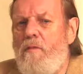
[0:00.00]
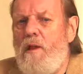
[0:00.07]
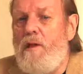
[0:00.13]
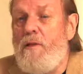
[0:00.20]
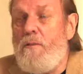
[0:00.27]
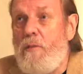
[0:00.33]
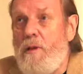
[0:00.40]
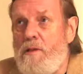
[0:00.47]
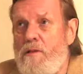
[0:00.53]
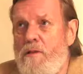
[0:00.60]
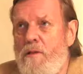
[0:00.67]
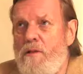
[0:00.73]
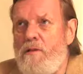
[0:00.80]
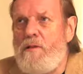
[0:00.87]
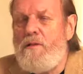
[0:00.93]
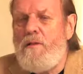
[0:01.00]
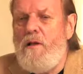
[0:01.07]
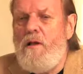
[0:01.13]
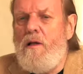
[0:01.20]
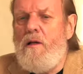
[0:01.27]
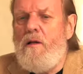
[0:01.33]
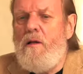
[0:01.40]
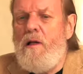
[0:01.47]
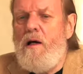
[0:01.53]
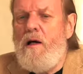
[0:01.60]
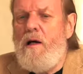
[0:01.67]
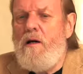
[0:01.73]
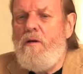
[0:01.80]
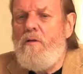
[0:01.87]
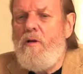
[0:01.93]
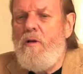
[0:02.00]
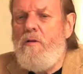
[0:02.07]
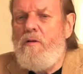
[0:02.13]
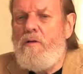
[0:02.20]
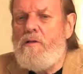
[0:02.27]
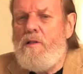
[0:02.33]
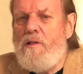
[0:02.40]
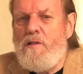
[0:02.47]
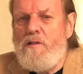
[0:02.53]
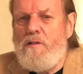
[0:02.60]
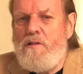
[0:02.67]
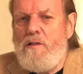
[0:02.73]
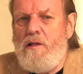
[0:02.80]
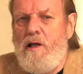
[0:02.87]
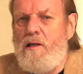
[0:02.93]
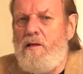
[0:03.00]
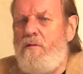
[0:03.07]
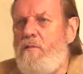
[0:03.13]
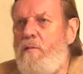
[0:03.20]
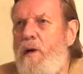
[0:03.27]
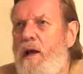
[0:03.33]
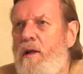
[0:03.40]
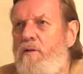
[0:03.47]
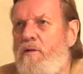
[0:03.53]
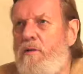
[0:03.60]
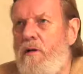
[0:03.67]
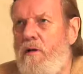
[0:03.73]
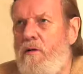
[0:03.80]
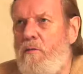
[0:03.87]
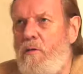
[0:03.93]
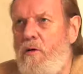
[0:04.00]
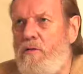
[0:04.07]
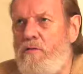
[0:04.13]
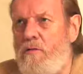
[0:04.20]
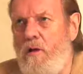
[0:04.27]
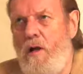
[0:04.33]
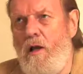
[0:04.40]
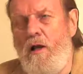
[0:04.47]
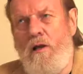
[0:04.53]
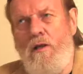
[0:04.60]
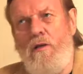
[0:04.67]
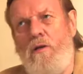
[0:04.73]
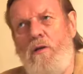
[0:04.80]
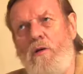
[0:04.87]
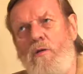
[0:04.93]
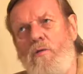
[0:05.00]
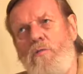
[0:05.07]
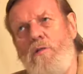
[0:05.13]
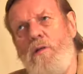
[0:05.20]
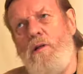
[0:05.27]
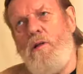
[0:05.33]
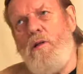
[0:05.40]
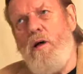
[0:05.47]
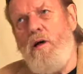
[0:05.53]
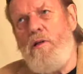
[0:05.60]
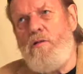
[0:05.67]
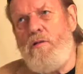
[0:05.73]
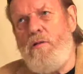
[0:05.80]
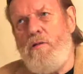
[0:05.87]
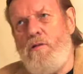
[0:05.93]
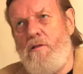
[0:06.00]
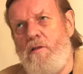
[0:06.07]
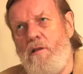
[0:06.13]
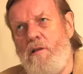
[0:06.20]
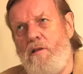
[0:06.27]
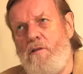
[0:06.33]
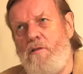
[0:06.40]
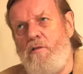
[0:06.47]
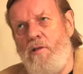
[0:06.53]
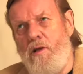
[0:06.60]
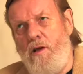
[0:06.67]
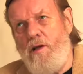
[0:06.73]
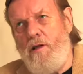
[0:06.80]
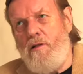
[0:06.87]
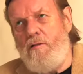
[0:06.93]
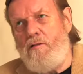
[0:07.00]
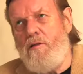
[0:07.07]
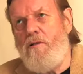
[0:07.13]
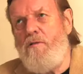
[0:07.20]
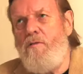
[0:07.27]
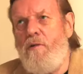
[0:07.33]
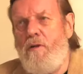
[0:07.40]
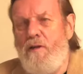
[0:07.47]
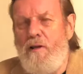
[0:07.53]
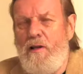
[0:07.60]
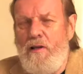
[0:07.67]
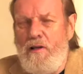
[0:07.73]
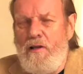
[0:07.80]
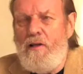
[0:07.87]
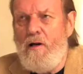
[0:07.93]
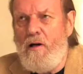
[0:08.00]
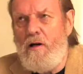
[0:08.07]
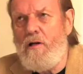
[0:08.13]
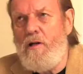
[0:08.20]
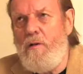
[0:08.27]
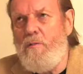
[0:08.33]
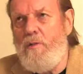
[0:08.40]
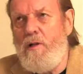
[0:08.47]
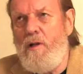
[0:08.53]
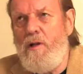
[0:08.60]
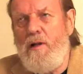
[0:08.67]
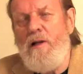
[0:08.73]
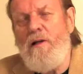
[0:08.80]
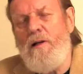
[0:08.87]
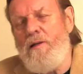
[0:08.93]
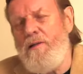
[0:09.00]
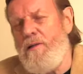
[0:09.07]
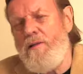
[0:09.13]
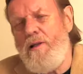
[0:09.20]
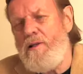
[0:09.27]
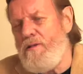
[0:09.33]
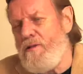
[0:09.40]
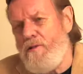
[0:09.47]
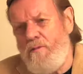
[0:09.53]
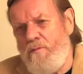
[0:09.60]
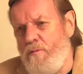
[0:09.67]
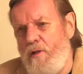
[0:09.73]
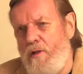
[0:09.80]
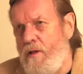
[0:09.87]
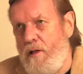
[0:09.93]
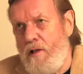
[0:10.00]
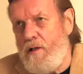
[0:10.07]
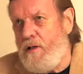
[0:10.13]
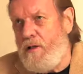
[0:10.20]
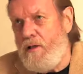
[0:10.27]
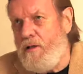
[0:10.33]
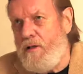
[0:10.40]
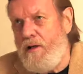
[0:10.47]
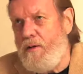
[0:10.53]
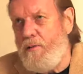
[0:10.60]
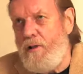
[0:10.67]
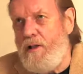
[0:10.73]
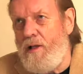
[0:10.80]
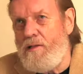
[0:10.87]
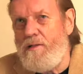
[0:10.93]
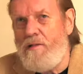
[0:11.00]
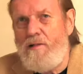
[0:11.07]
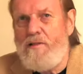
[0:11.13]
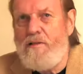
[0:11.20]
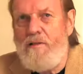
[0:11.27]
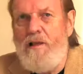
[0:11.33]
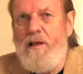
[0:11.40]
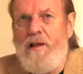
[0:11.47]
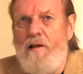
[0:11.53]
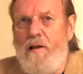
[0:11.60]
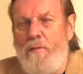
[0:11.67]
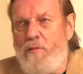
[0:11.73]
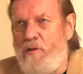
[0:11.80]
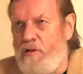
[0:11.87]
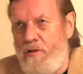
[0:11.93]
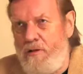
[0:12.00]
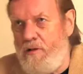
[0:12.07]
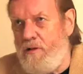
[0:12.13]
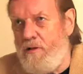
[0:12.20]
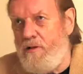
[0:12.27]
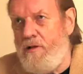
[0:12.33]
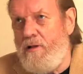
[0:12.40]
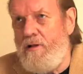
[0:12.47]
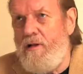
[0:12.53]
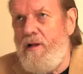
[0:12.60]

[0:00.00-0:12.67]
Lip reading: in business, you know, there's this kind of mantra almost, the only constancy is change in our company. I think that's malarkey. I mean, that's just absurd.